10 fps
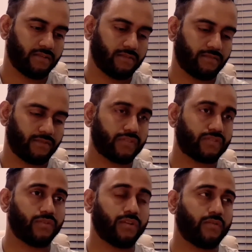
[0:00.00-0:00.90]
for the
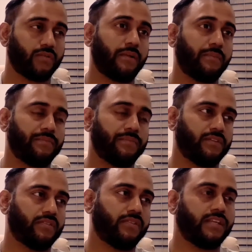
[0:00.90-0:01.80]
student around
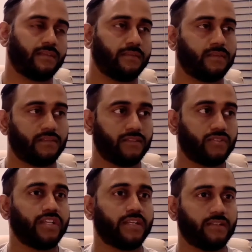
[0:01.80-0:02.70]
their
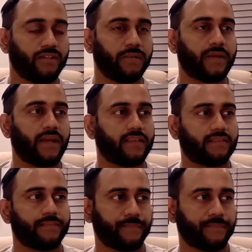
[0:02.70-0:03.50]
journey in learning math.